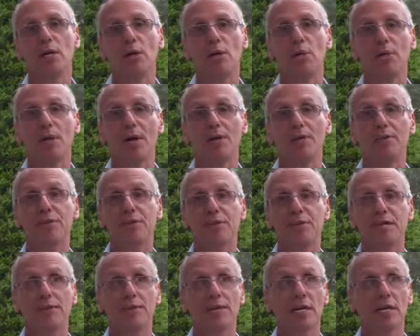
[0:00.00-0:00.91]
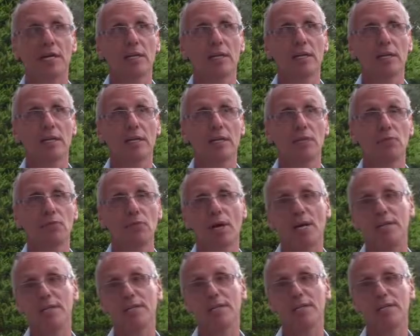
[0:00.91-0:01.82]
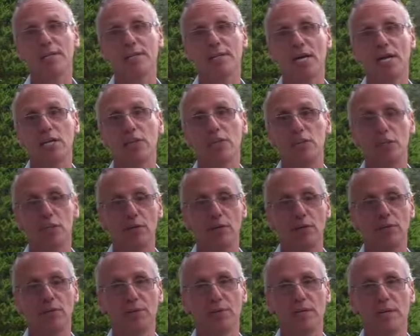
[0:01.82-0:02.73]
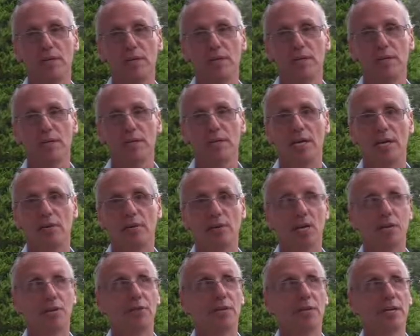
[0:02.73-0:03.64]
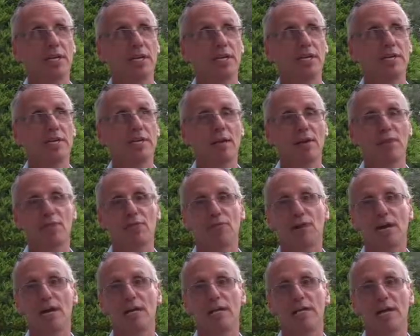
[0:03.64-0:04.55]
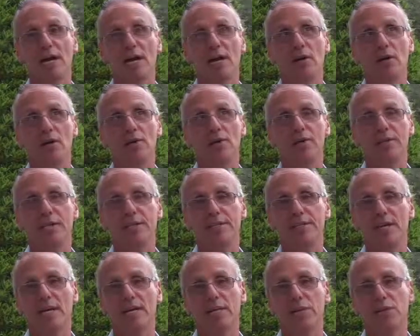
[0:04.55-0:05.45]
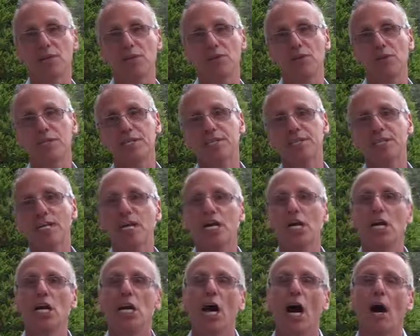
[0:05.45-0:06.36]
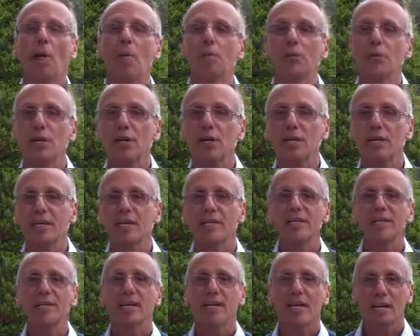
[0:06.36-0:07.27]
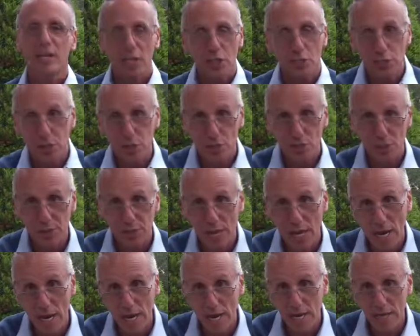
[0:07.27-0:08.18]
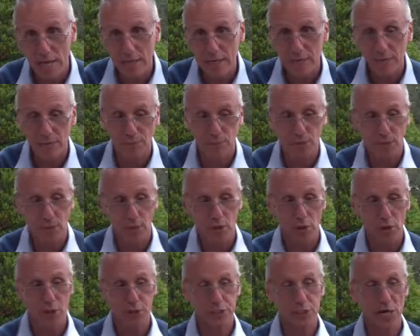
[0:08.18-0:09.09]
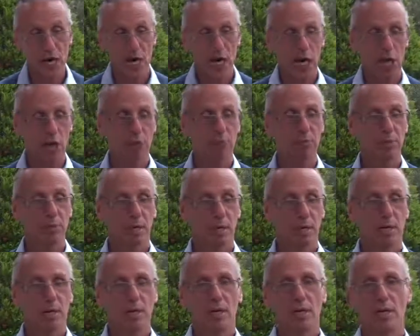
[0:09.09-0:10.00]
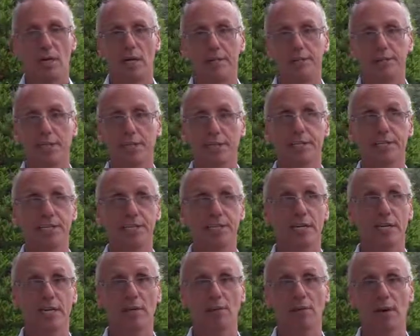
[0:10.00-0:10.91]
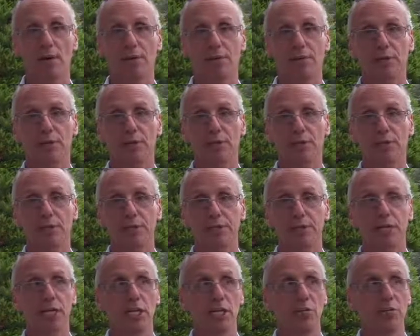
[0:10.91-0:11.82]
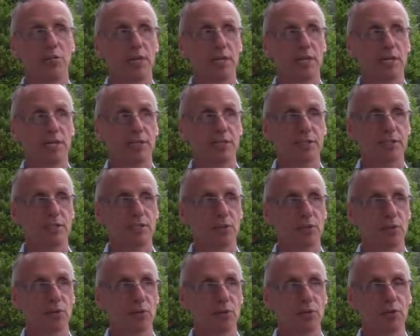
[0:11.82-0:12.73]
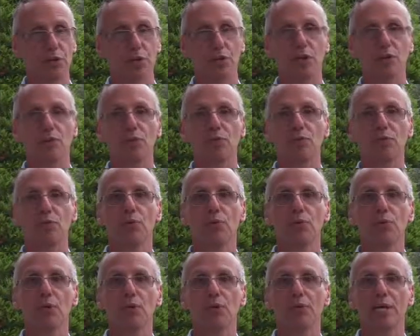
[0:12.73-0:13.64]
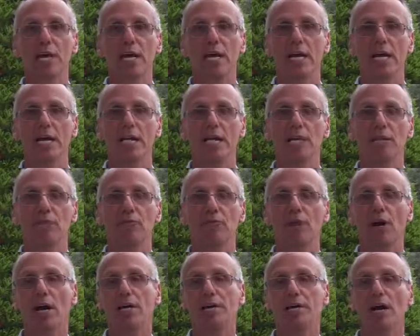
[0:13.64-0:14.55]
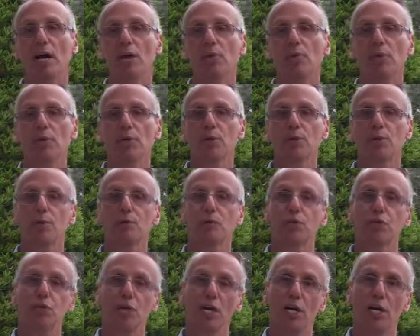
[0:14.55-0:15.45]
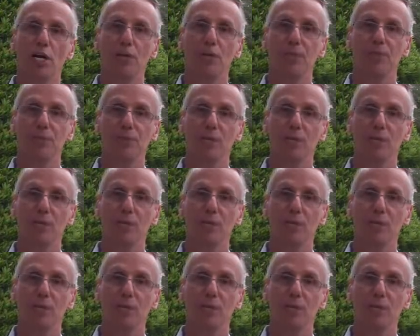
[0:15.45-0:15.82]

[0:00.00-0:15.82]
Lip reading: one thing that I learned, one thing that I achieved, and one thing that I find out that I need to fix. I'm doing it each and every day for a long time. It takes around 30 minutes to think through your day and find out what you want to share.